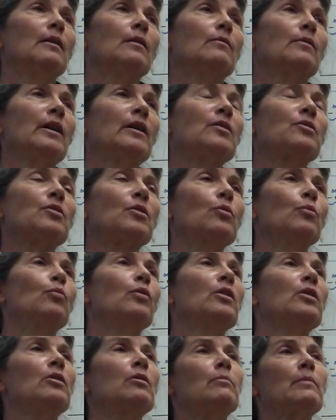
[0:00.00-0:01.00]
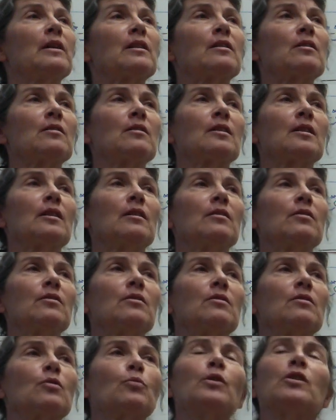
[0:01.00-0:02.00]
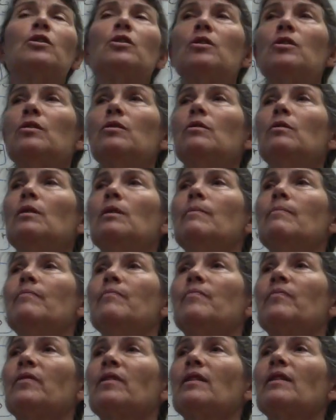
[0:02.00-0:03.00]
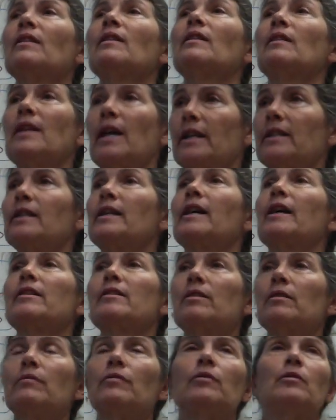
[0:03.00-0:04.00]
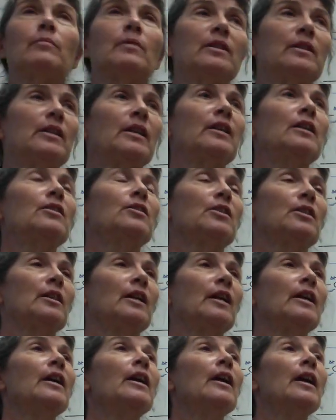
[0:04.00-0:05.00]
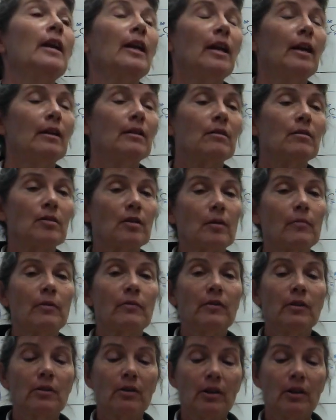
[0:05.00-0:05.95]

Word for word: right? So what do your muscle cells switch to? Lactic acid fermentation, yeah? And some of your